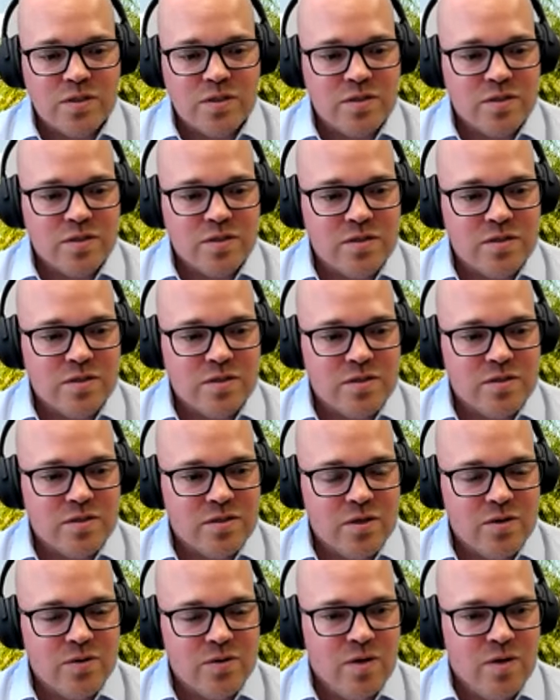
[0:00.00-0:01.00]
So
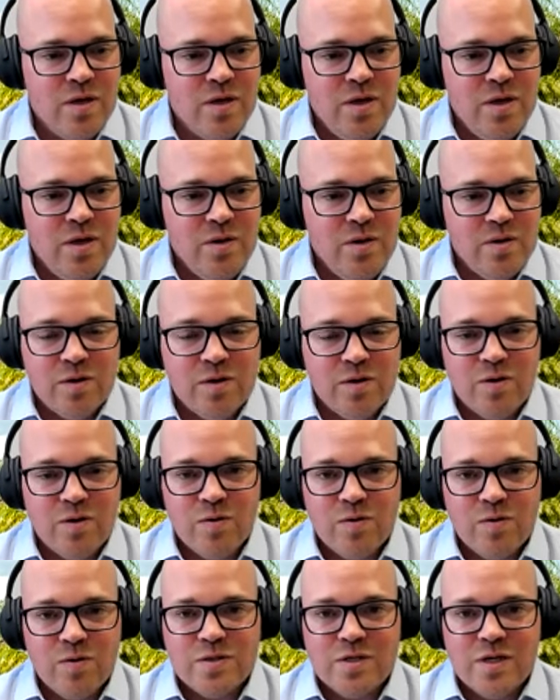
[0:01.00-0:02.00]
I encourage
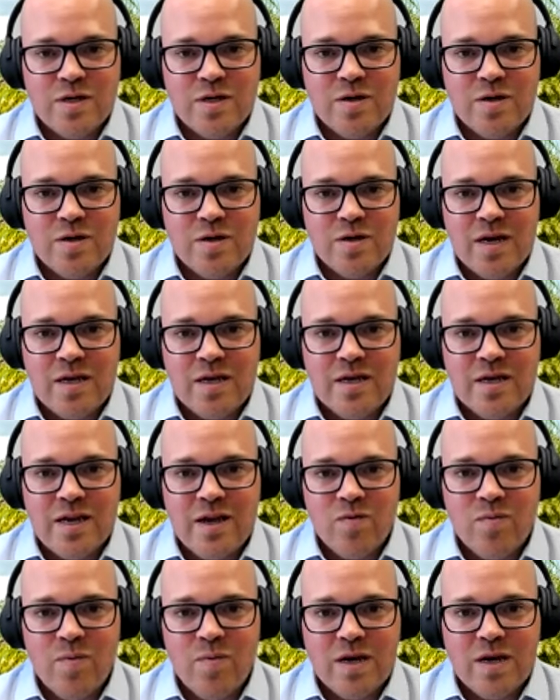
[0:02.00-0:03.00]
anybody and
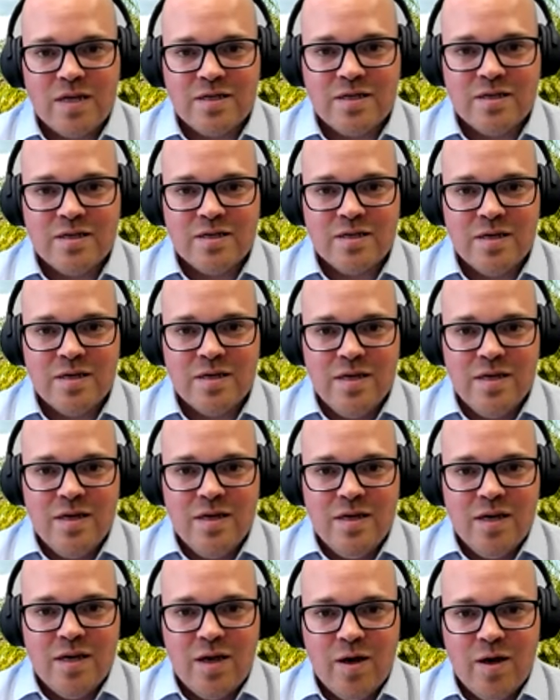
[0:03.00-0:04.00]
everybody to
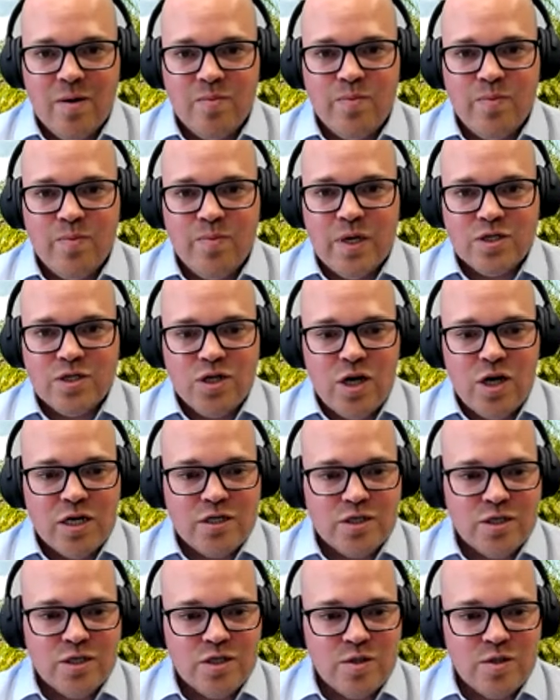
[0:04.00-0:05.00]
come pick Josh's
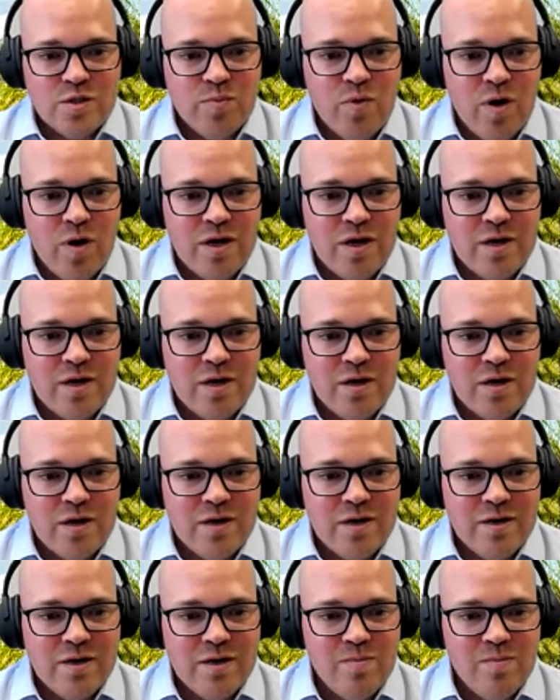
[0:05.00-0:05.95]
brain May 20th. Is